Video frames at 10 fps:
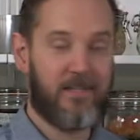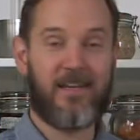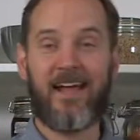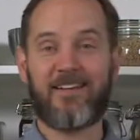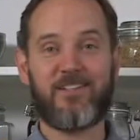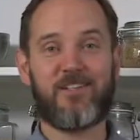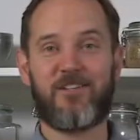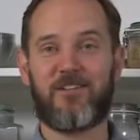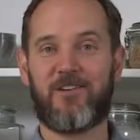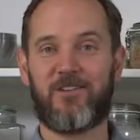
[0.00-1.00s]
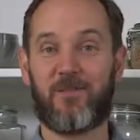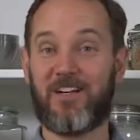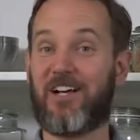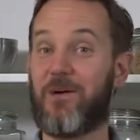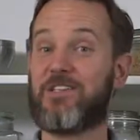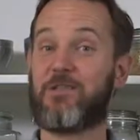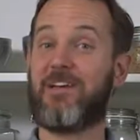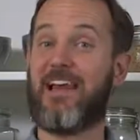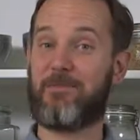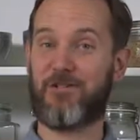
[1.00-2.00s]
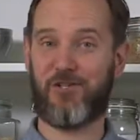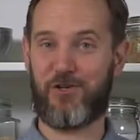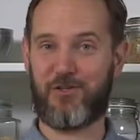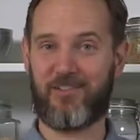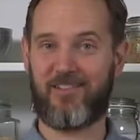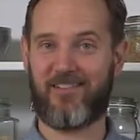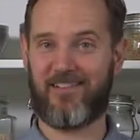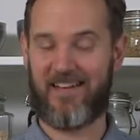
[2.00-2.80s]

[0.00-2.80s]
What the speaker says: Next, we're going to go in some lemon juice.